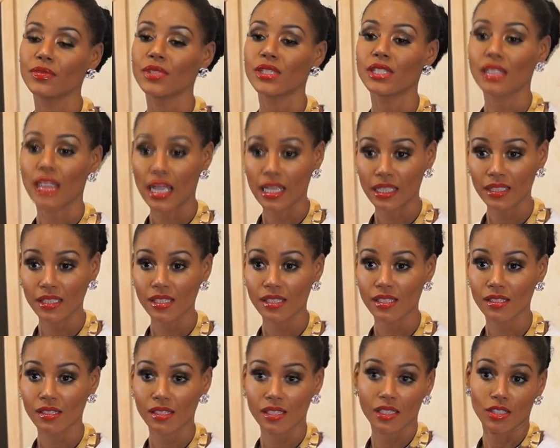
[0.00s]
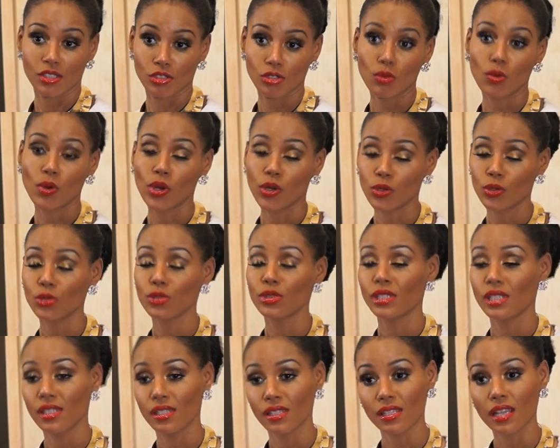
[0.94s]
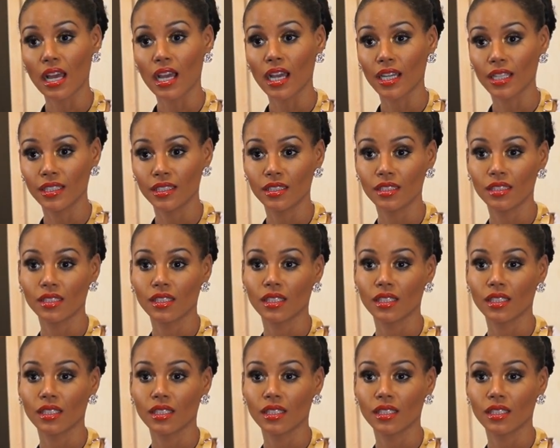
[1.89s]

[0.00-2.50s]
stylist is the one who decide